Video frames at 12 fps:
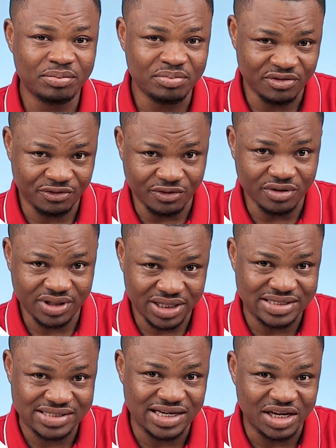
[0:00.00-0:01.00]
before
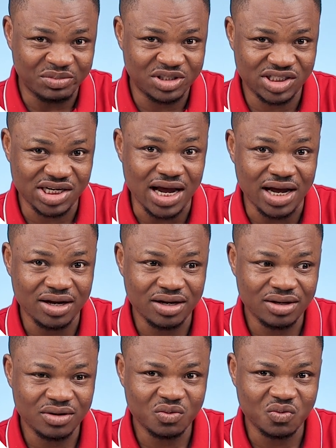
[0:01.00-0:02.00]
the same kyea,
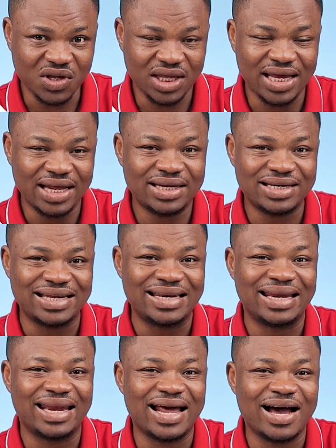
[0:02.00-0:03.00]
we get the
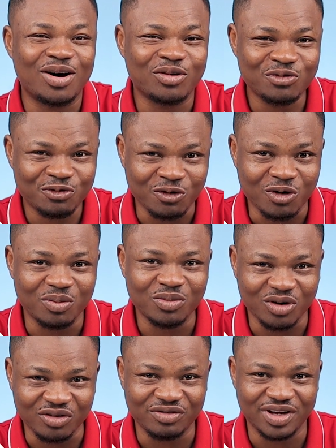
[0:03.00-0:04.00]
noun form
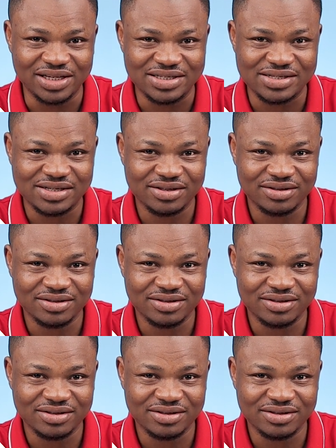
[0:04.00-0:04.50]
of it.